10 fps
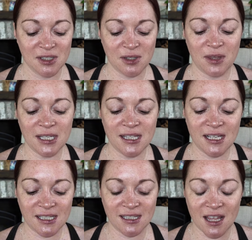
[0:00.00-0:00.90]
So this
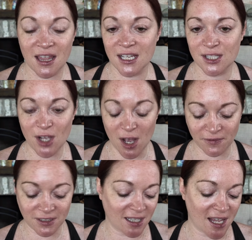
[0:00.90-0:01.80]
is the
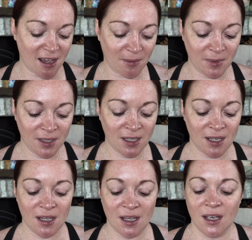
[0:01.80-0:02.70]
Soft Glam
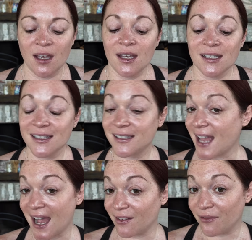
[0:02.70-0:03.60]

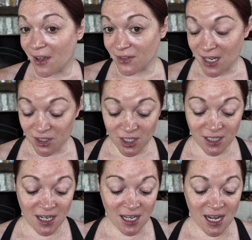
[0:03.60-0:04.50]
Satin
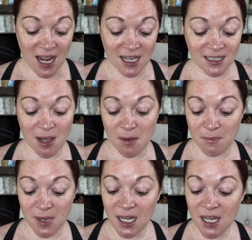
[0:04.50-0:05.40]
Foundation. It has a
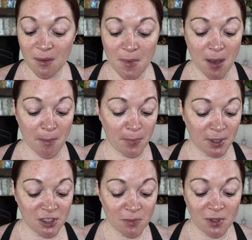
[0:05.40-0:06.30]
medium,
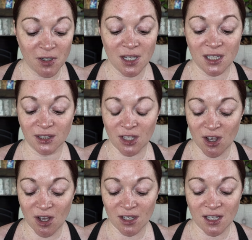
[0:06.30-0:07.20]
buildable,
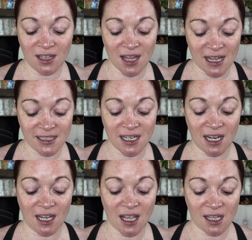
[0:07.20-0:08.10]

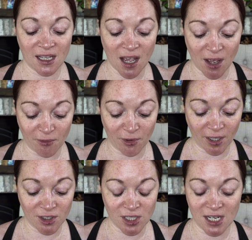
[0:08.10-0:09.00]
long-lasting
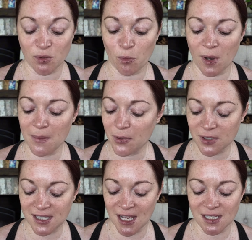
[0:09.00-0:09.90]
coverage. It has
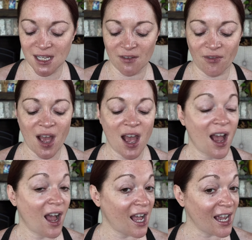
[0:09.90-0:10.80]
1% of
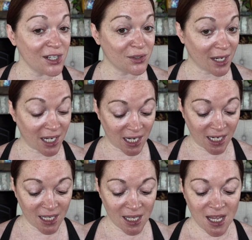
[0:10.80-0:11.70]

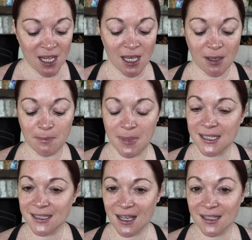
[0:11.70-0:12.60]
hydrating
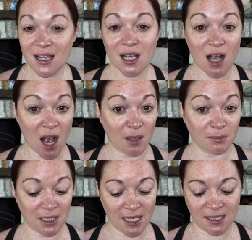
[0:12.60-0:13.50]
hibiscus
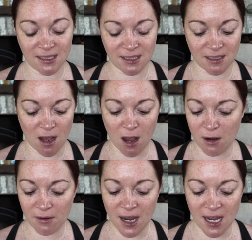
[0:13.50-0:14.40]
complex.
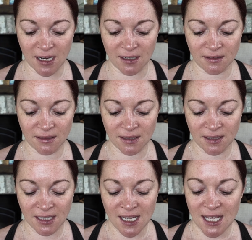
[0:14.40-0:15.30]
All right.
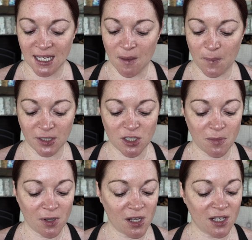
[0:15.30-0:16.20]
Get
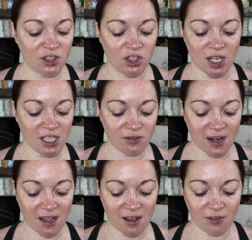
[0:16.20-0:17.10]
buildable, just
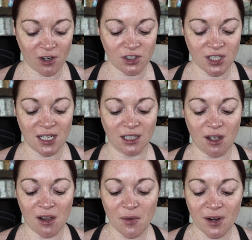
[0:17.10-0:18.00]
right coverage, and a
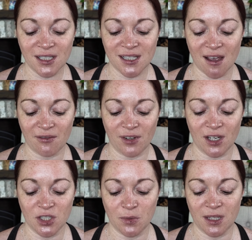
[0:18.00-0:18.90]
long-wearing satin
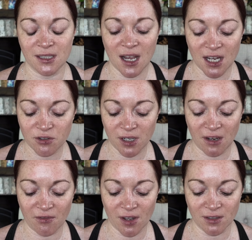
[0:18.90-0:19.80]
finish with this
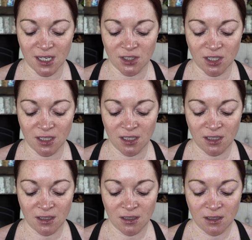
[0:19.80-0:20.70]
hydrating foundation
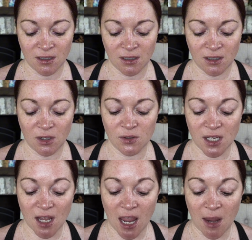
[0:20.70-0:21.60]

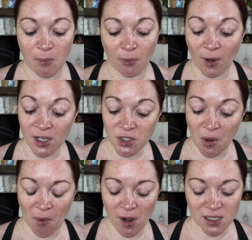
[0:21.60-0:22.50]
using a brush
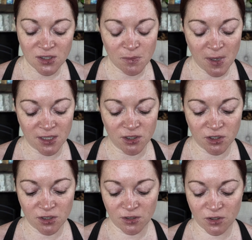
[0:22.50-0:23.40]
or a sponge.